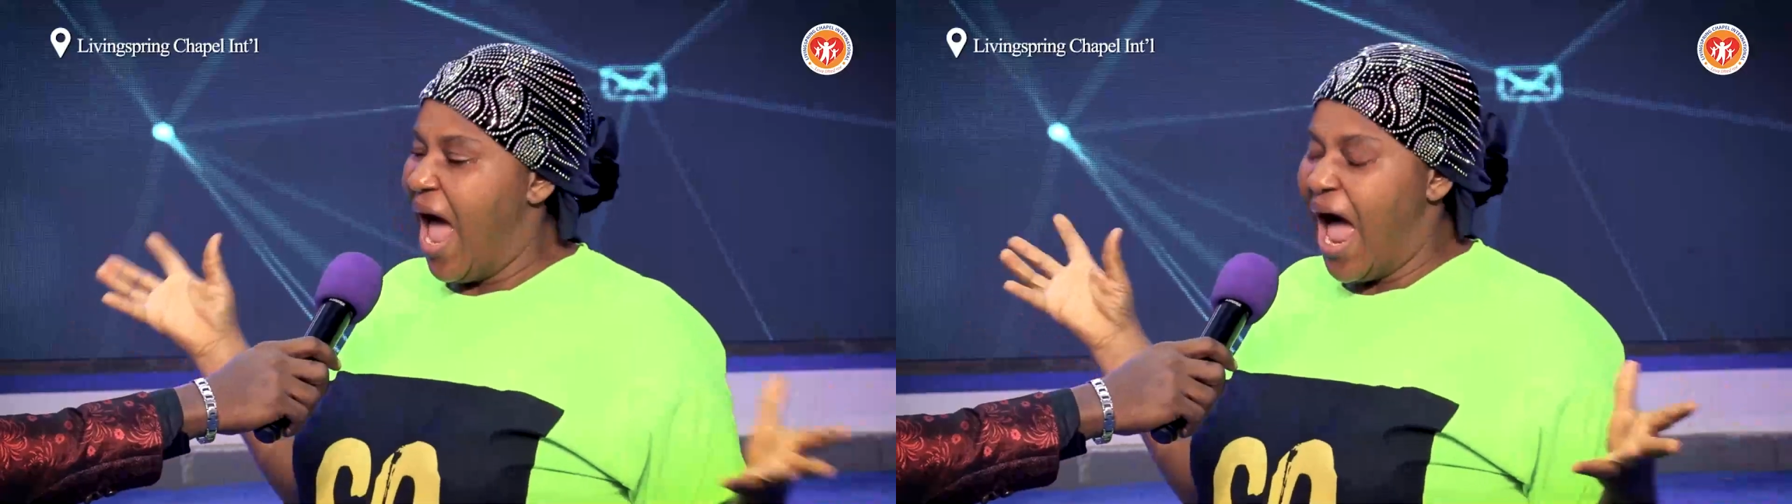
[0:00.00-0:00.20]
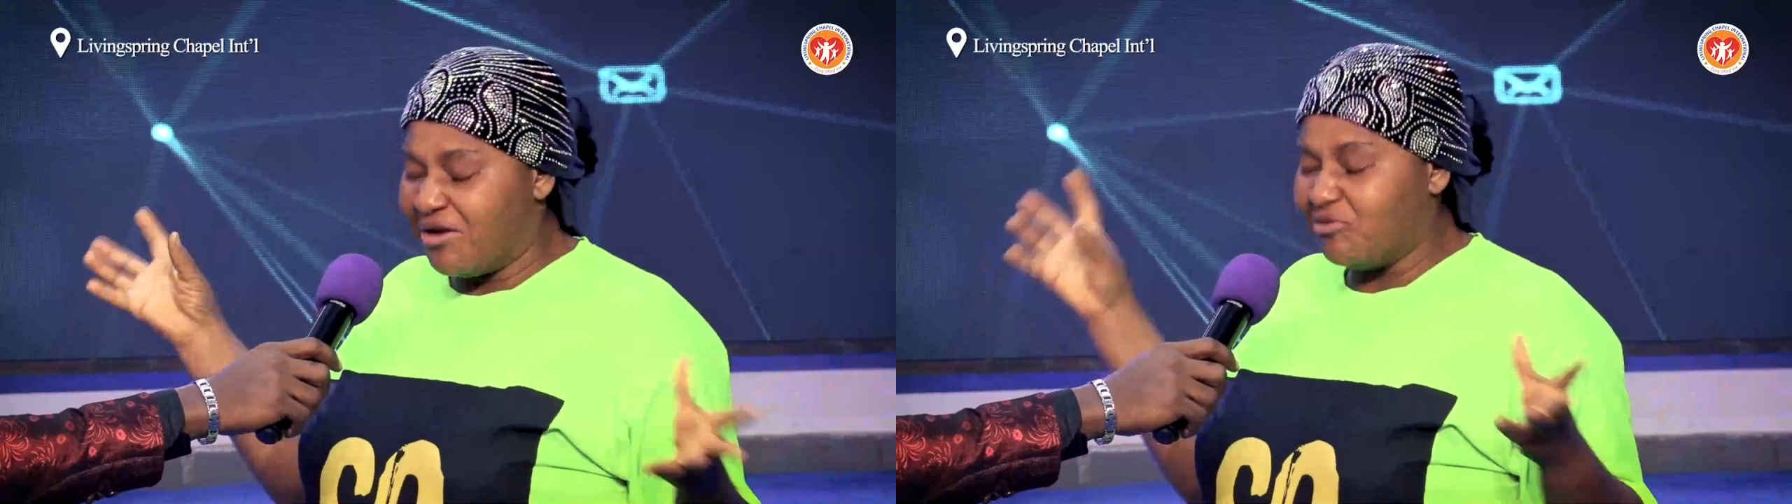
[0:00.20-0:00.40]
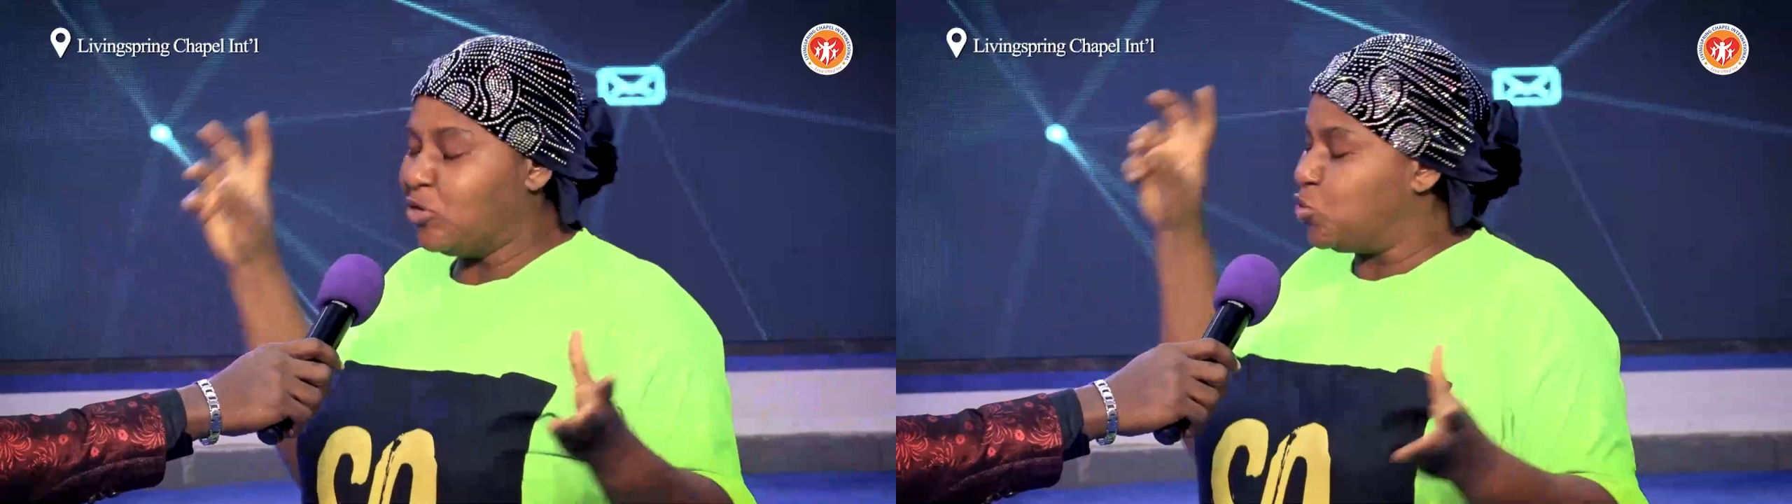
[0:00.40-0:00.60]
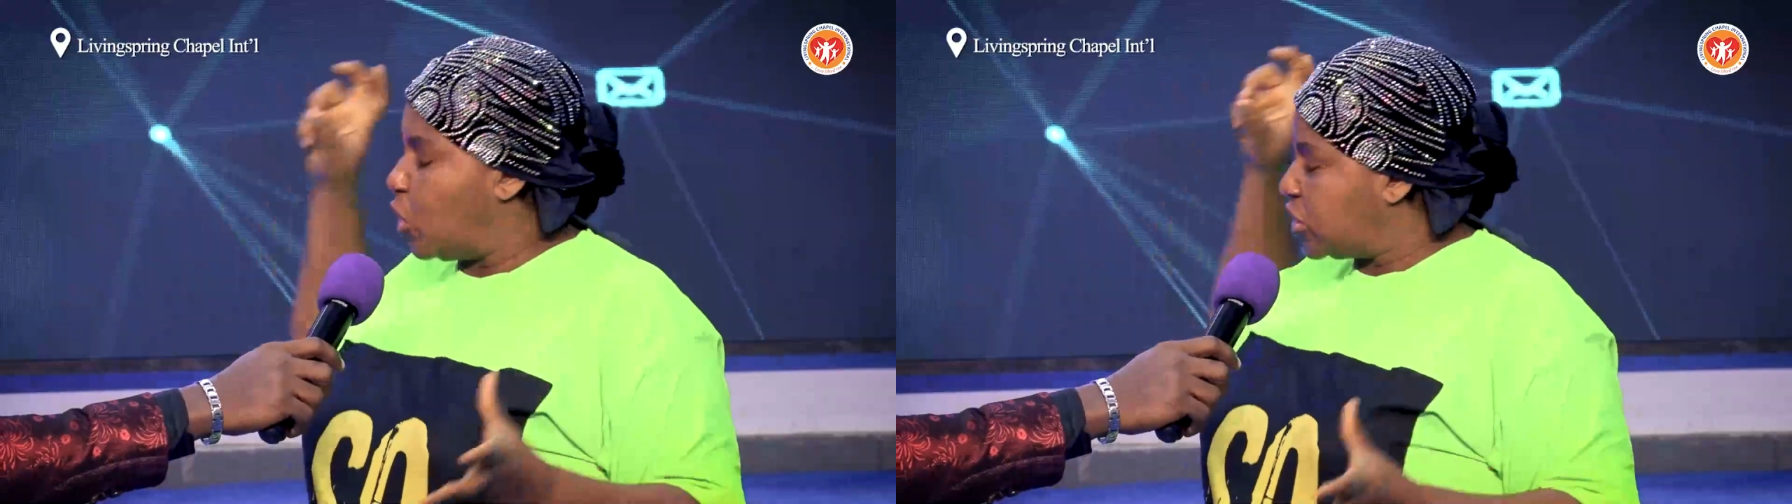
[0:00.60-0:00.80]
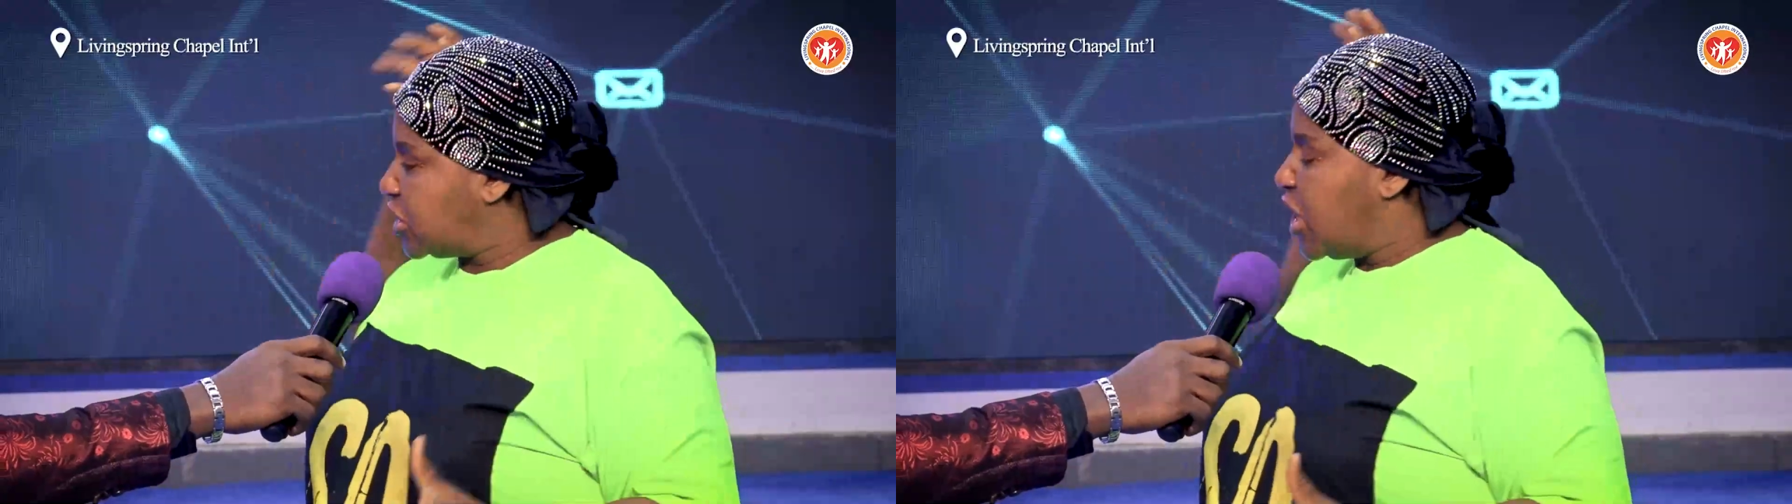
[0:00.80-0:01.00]
and
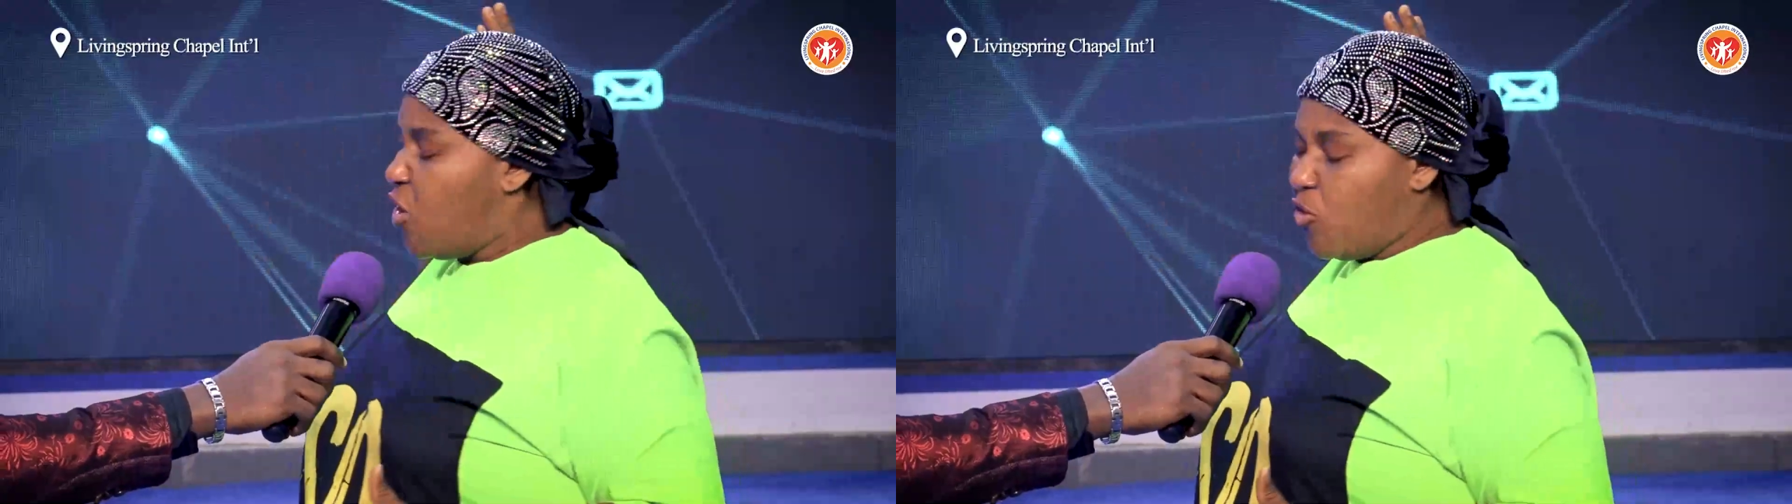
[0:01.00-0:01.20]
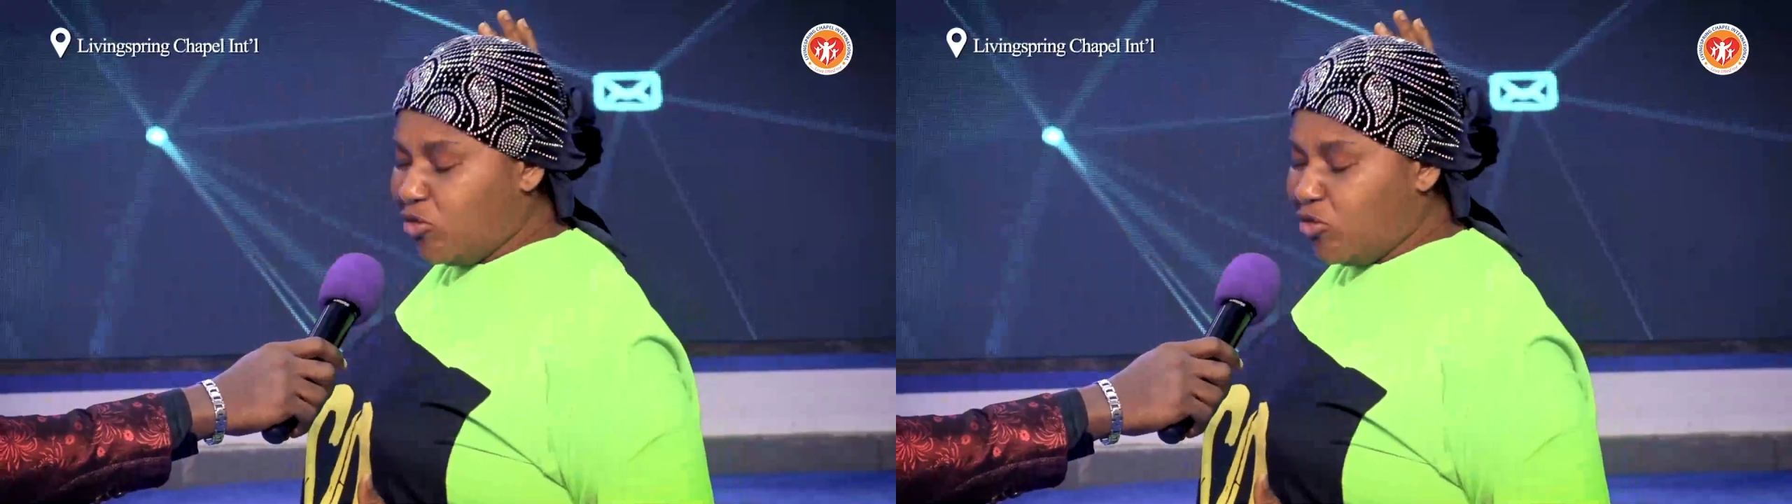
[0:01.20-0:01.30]
just